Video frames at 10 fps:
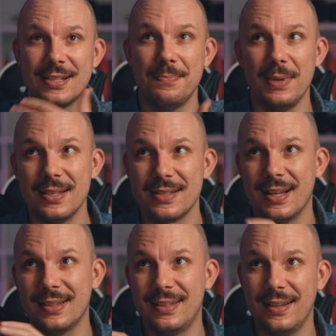Means
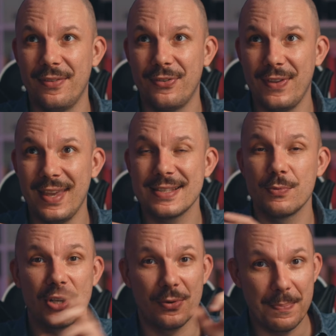that the things
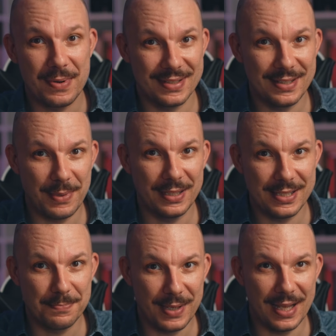which are represented by
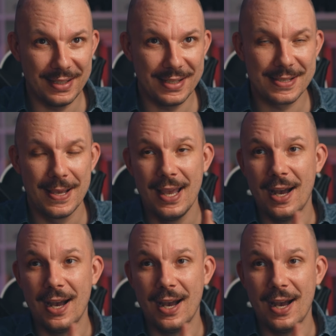these planets